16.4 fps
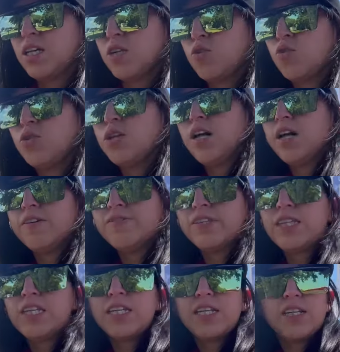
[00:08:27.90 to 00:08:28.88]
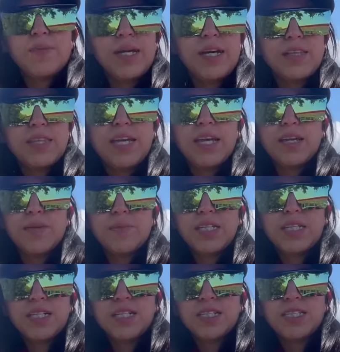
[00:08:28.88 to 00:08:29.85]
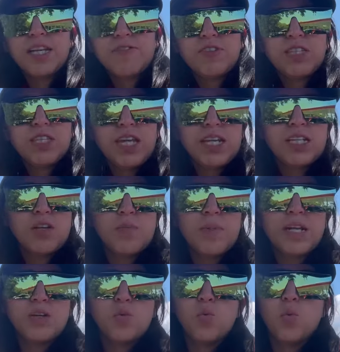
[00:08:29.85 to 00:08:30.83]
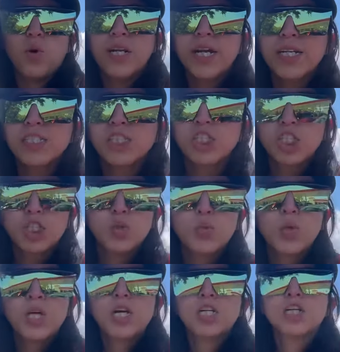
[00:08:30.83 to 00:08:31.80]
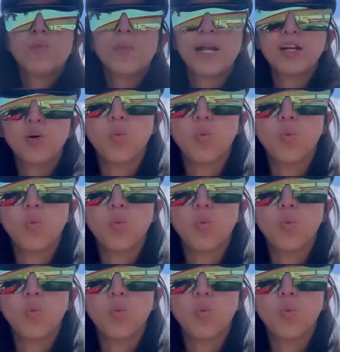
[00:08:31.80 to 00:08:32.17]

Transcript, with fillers: cool off and think about that because I feel like no matter what I do, no matter